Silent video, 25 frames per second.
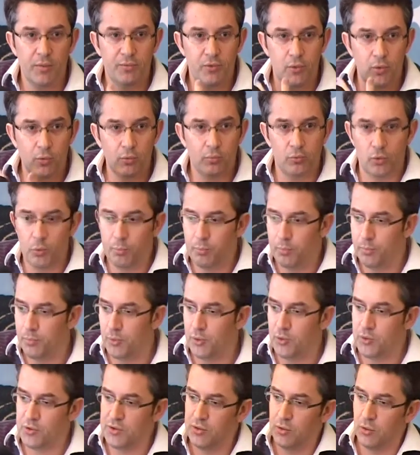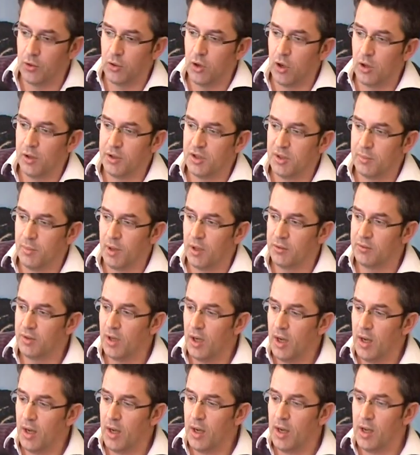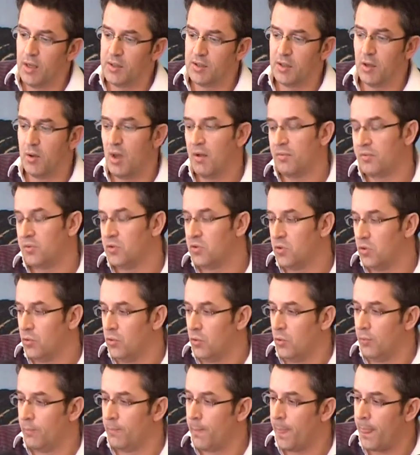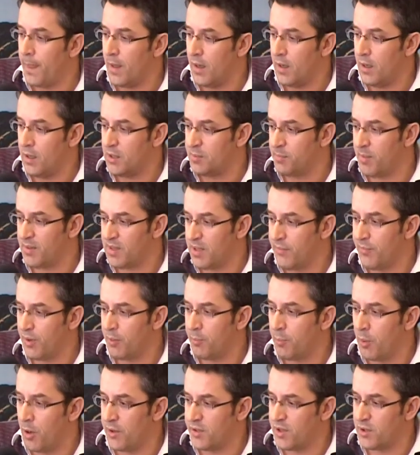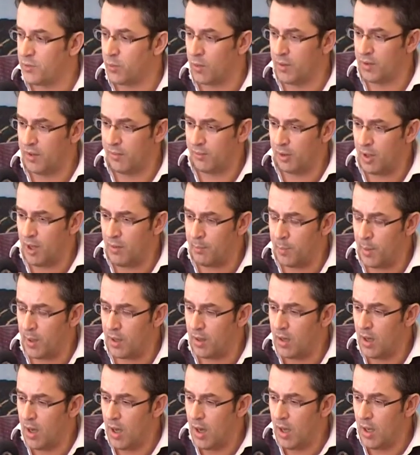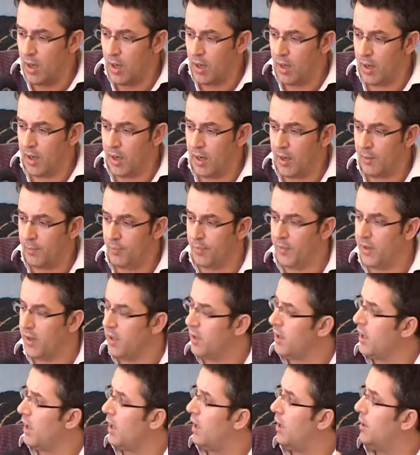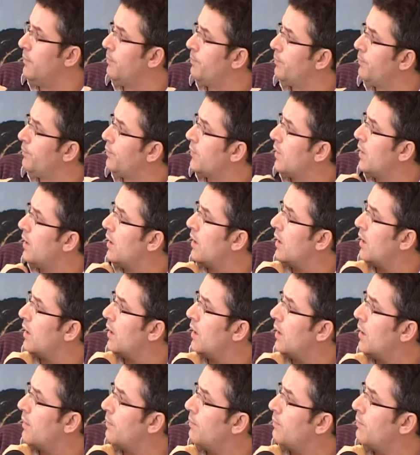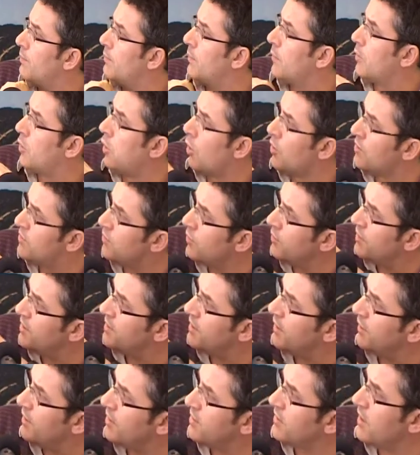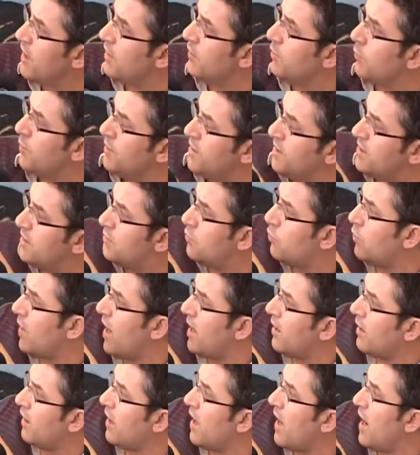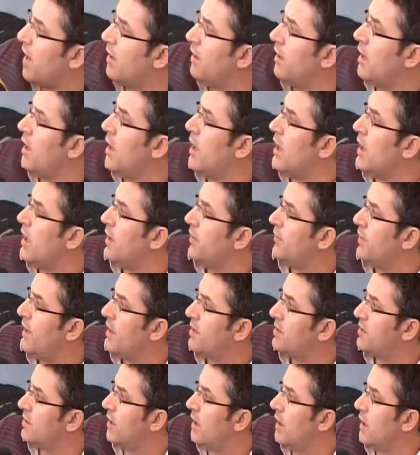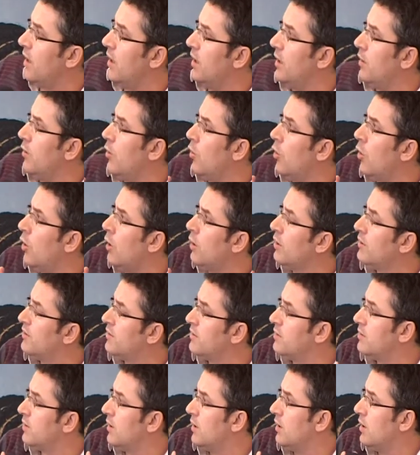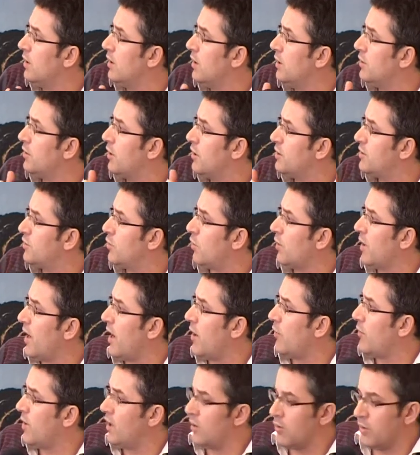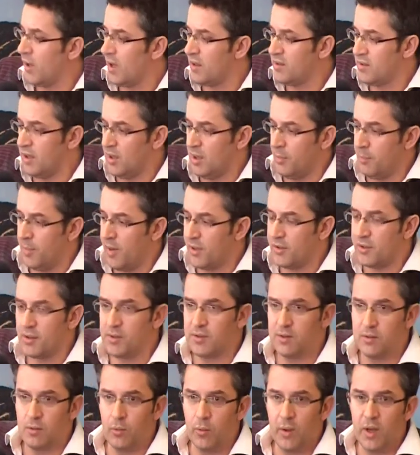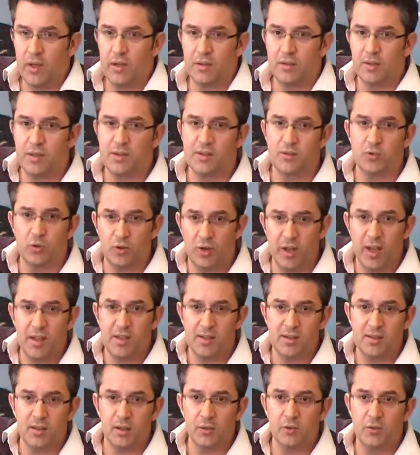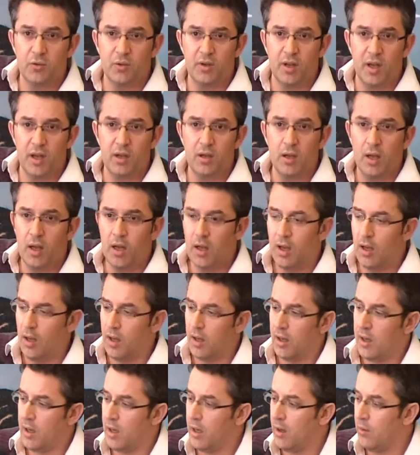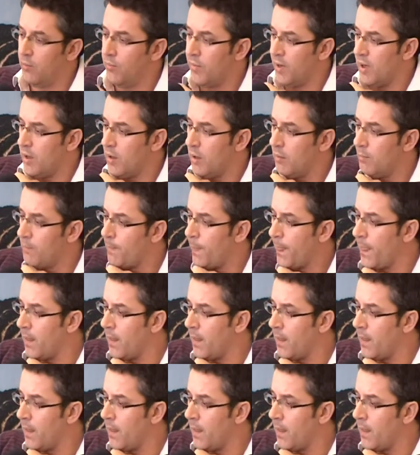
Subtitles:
You have to produce new knowledge about. So we have two specific projects we're developing. In a close to the city center with this red line, there's a old industrial area. You can see the pictures the way it is today, still today. Very